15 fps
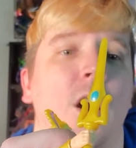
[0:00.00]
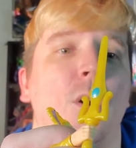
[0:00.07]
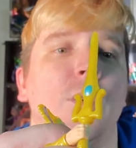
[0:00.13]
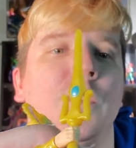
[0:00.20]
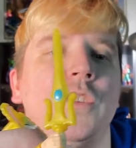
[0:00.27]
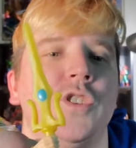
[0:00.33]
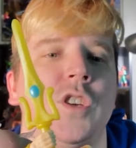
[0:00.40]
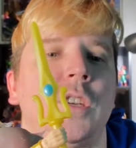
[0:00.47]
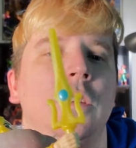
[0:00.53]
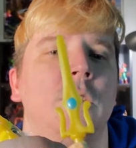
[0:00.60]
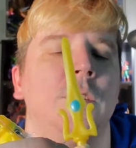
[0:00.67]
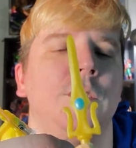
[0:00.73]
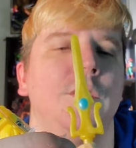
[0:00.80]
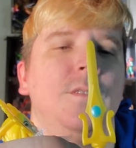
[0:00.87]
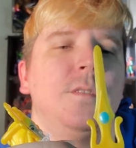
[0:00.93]
Oh, and the
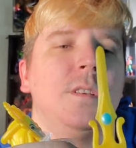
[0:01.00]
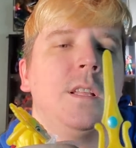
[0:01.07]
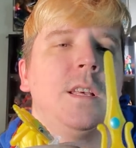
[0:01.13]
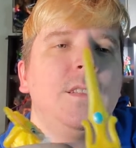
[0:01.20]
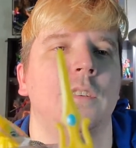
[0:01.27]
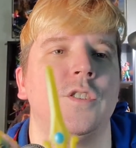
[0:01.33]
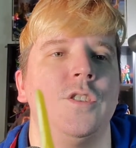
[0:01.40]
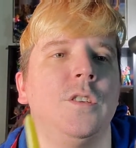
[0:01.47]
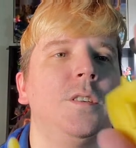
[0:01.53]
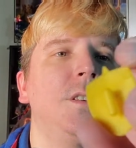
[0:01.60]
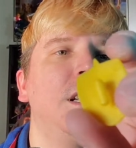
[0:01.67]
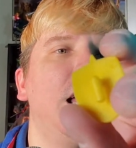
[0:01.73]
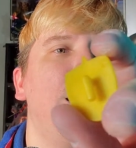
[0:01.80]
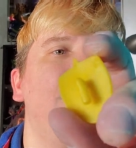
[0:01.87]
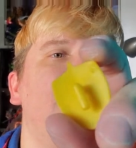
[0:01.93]
shield. I like the shield a lot